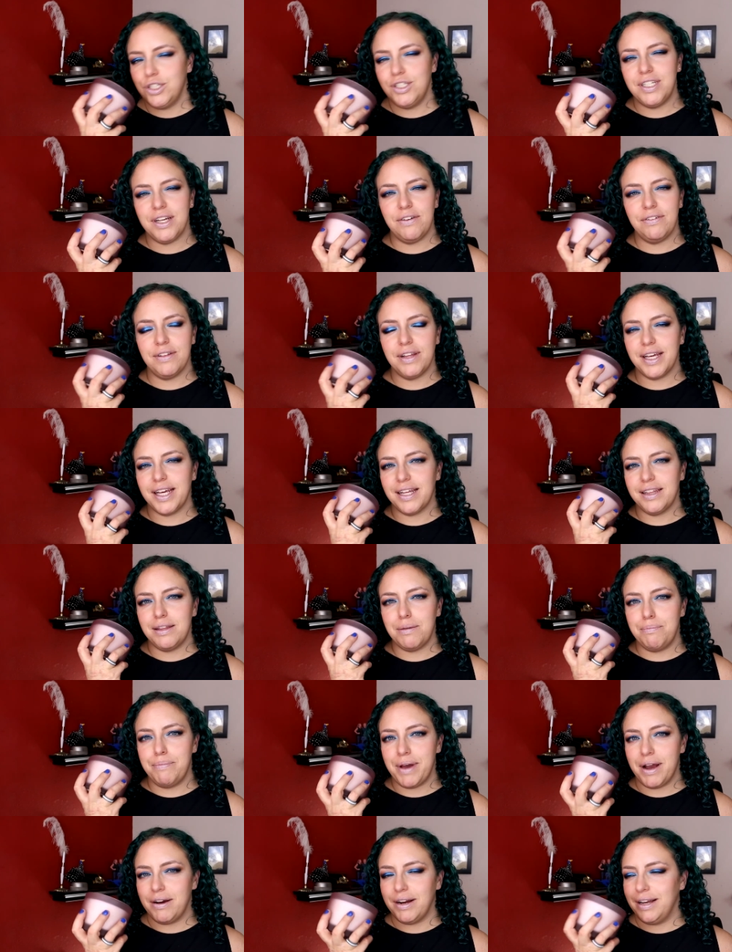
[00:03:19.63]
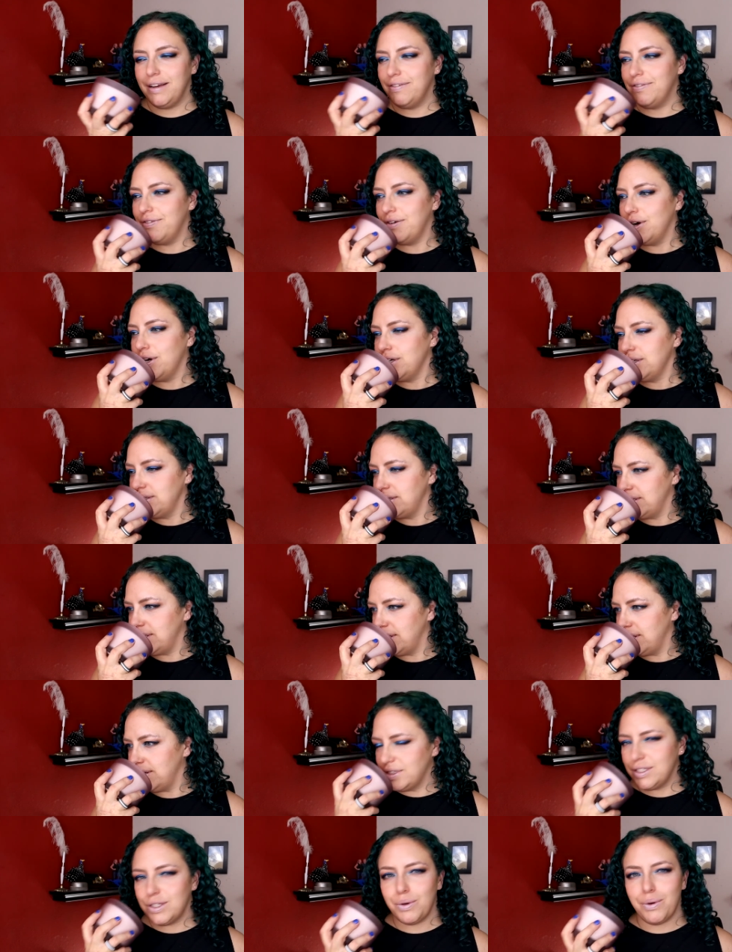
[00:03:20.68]
You definitely get the berry first.
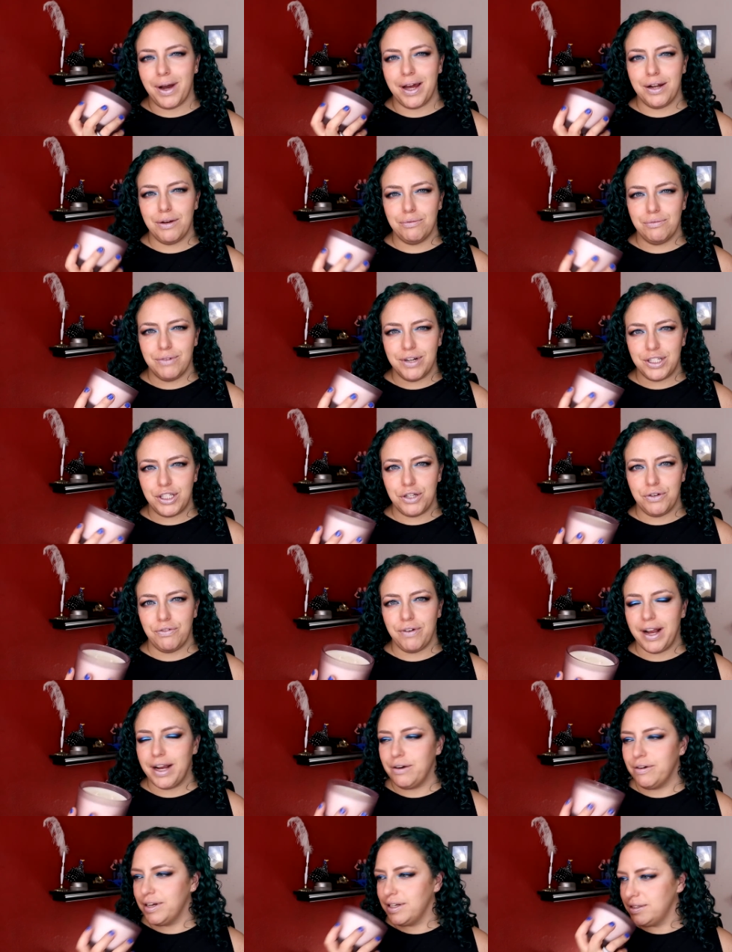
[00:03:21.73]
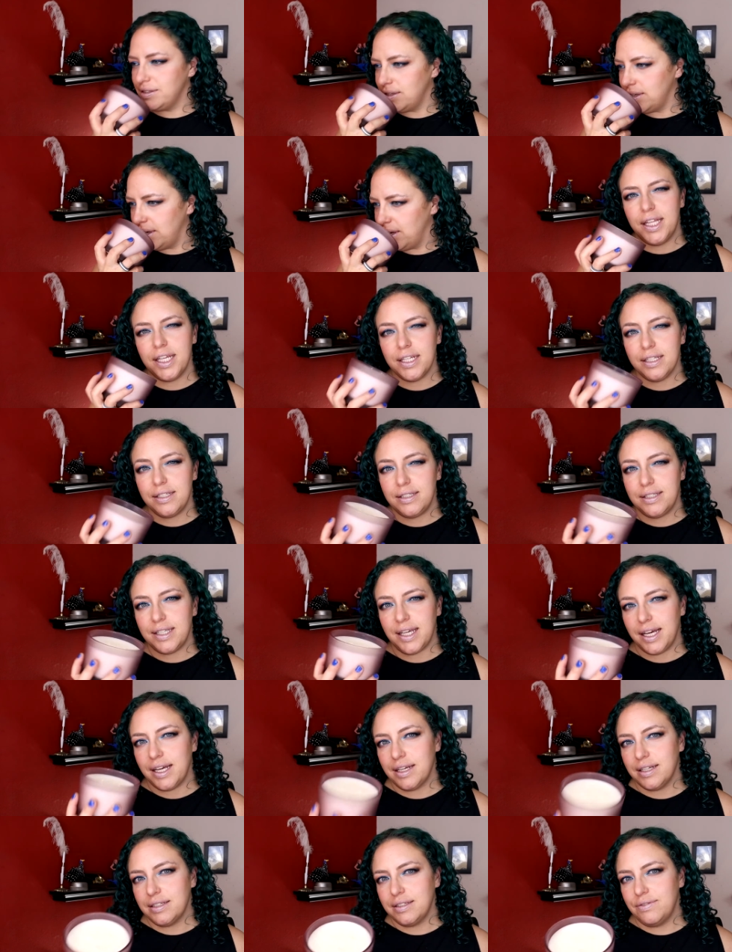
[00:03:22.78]
It's quite a rich fragrance. This
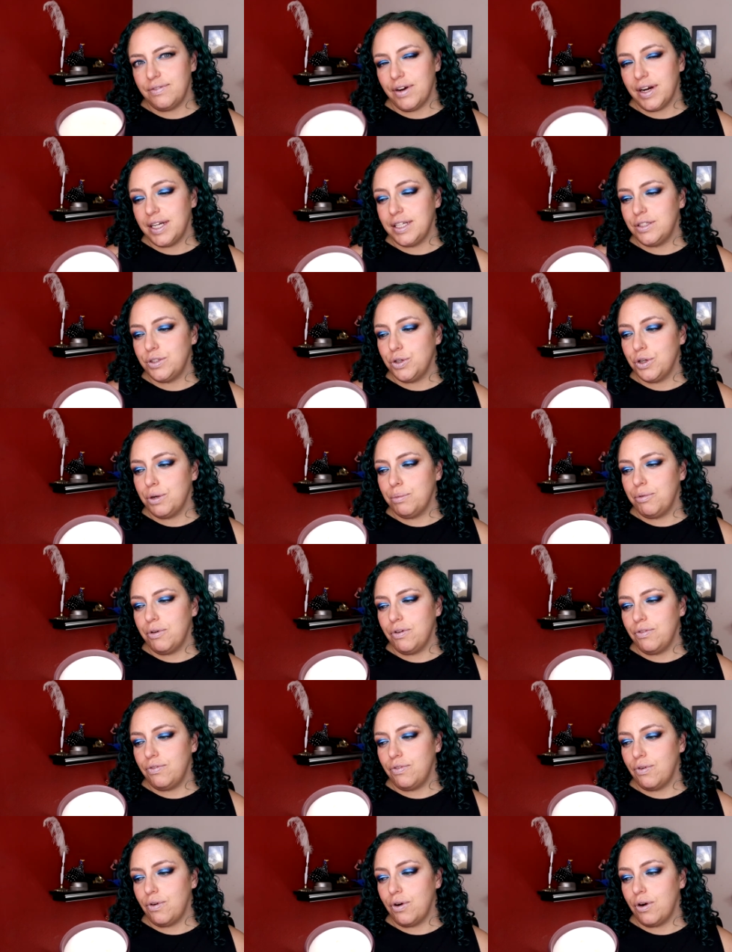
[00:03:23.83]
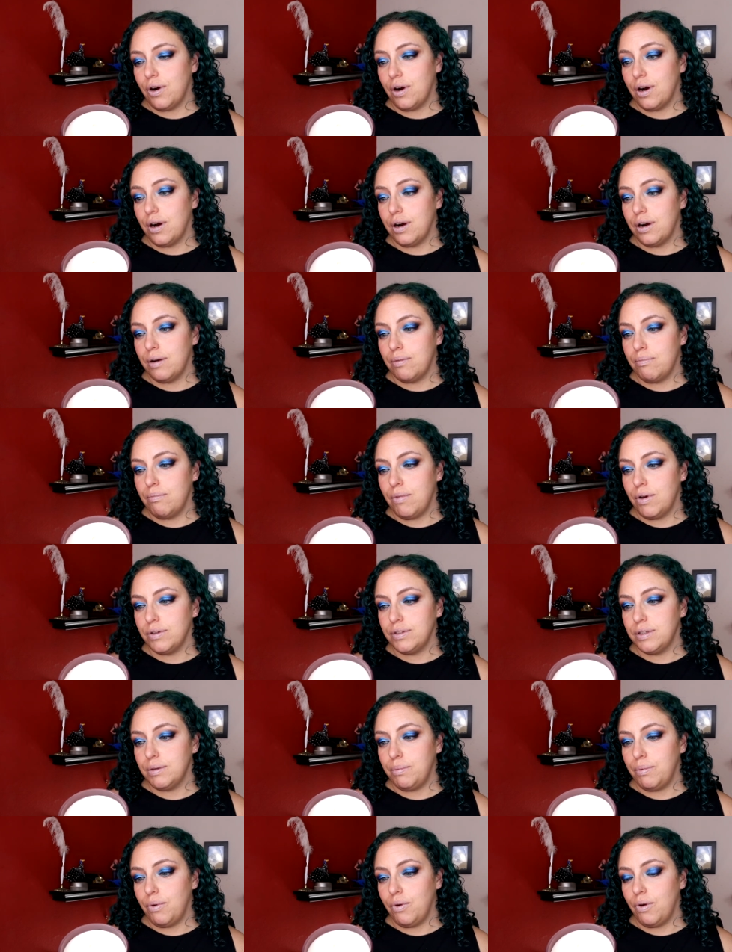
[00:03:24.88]
is very suitable for
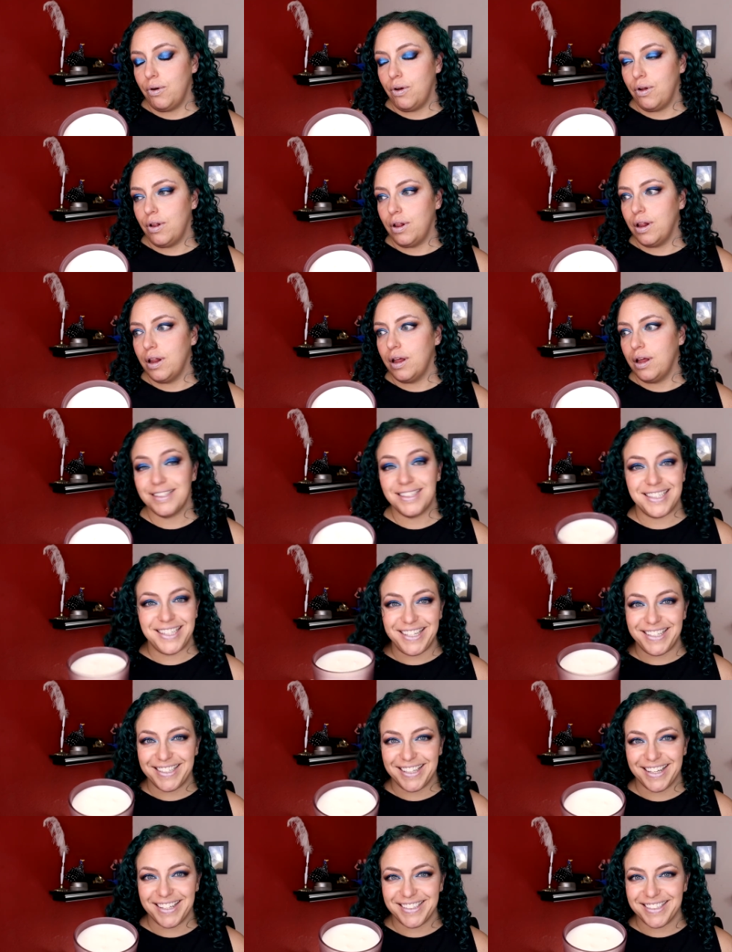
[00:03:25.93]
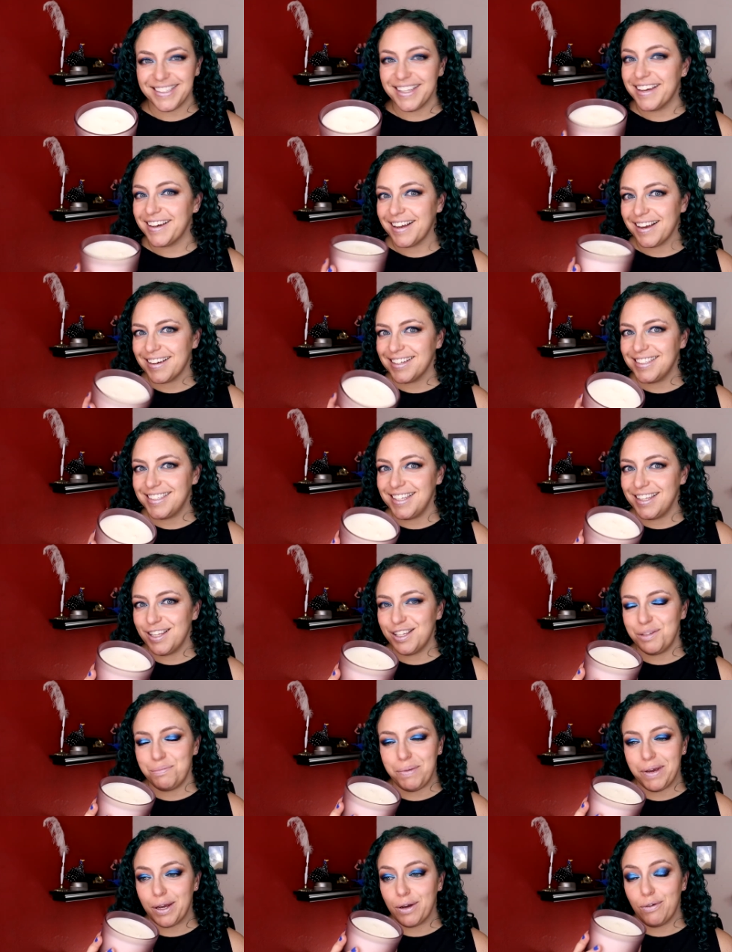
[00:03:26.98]
multiple seasons. Like, I could see this
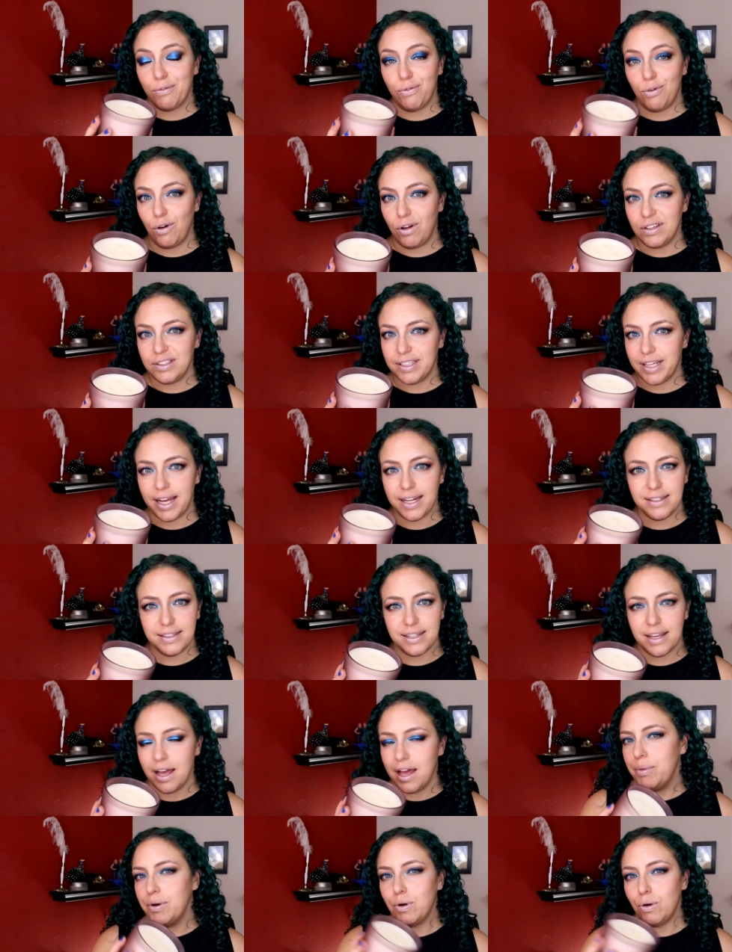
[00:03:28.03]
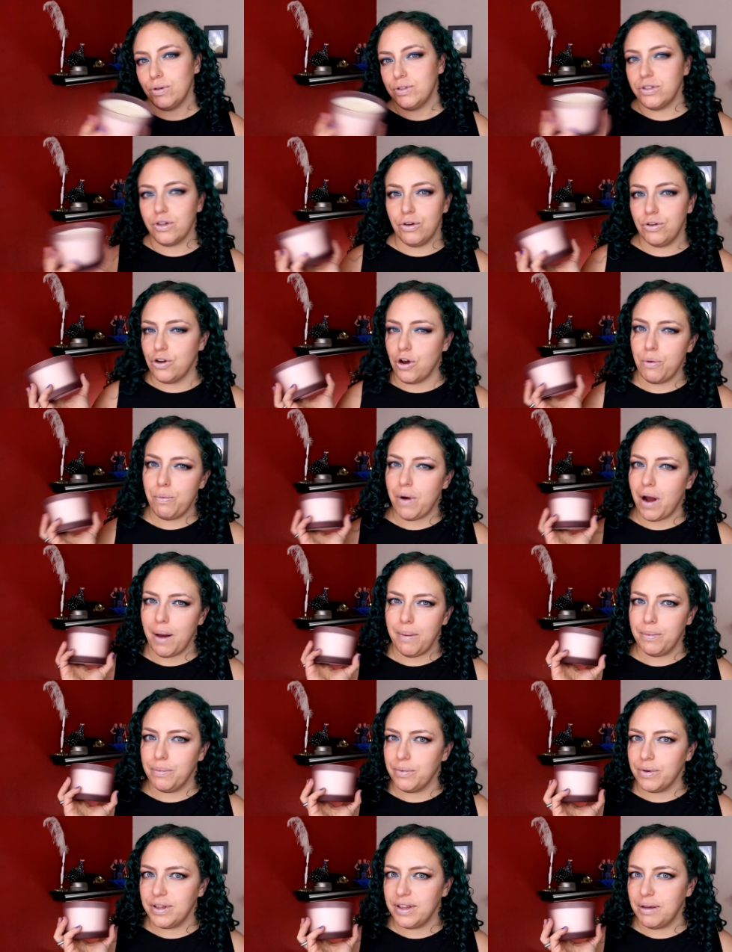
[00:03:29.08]
being a fall scent, but also no
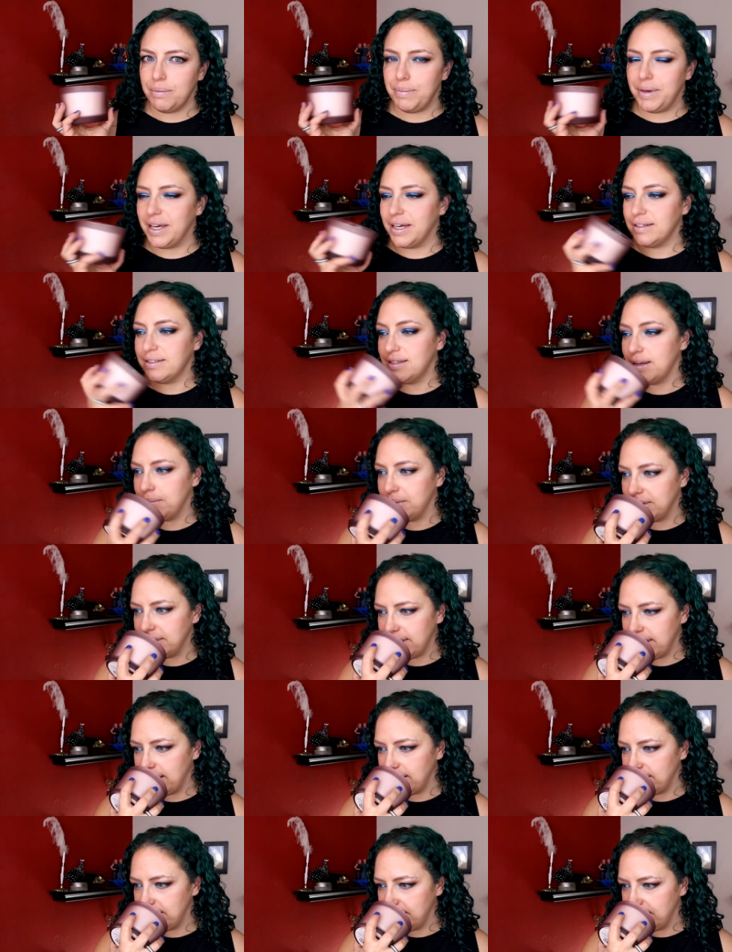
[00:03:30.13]
problem with it being a summer scent.